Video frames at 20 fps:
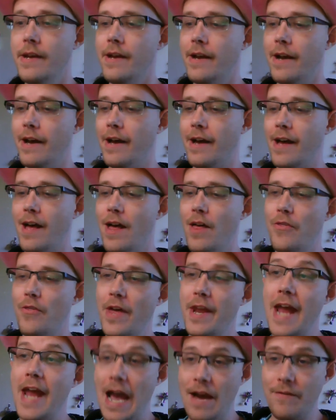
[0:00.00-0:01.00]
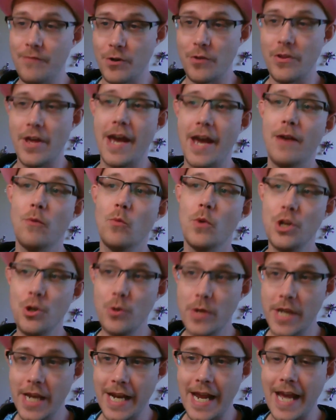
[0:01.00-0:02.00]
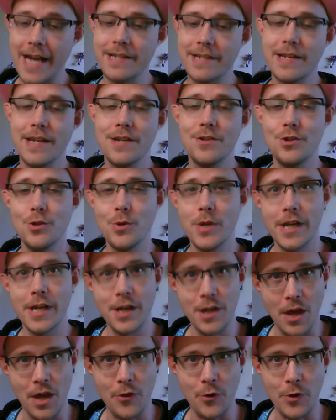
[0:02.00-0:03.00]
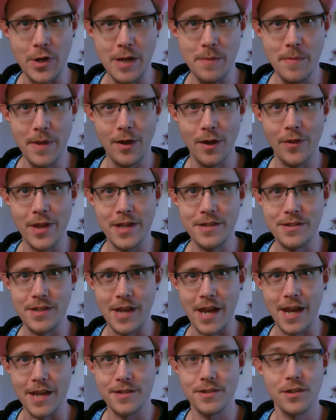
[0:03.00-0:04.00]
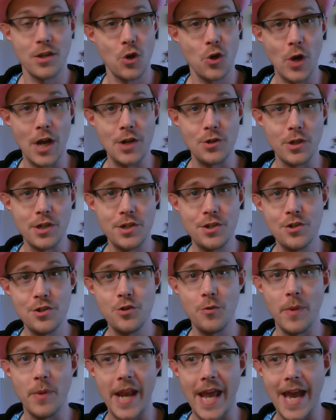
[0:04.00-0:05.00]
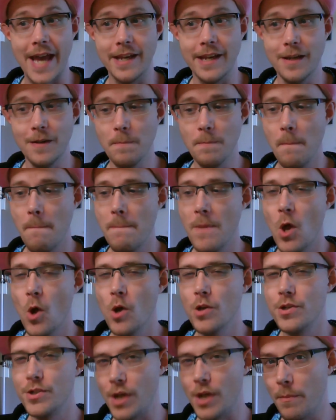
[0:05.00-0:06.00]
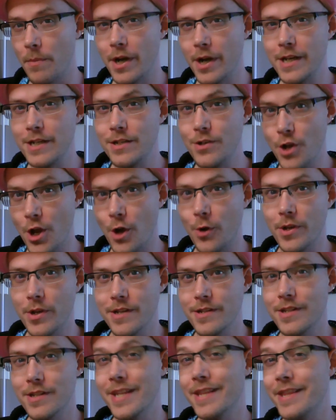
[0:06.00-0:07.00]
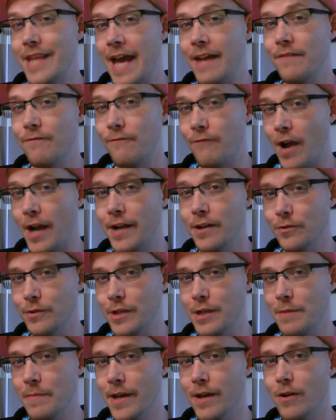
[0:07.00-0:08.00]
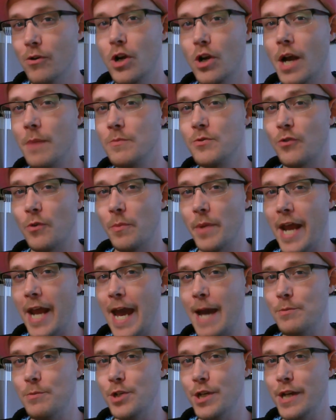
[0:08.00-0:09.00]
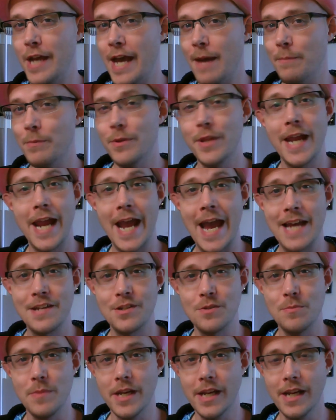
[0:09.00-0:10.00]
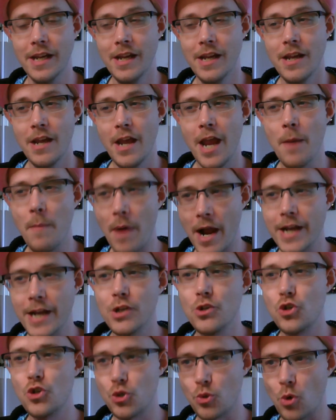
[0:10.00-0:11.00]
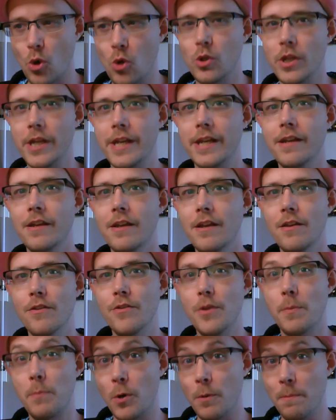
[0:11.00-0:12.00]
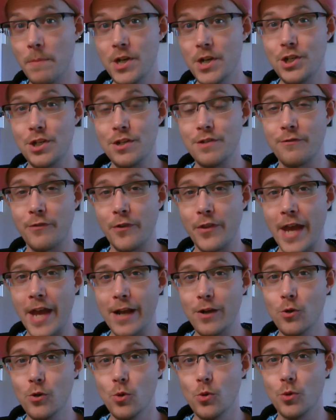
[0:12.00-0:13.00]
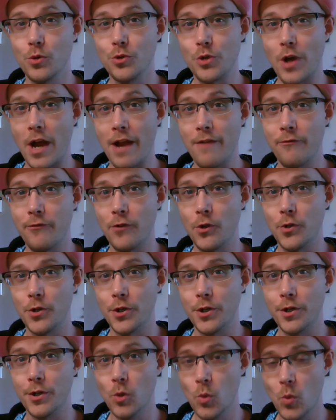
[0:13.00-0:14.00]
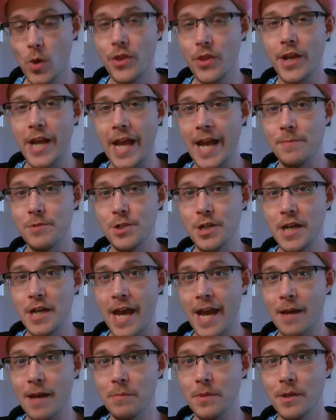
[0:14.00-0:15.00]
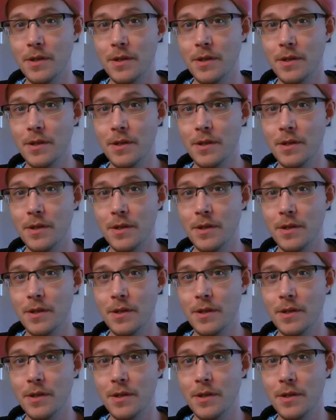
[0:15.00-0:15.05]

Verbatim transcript: Then after that, when you get access, you get another email that says, congratulations, you've been added. Somebody's noticed that that final email comes from an AppSheet app, and they asked me, am I controlling the permissions for that Google Drive folder with an AppSheet app?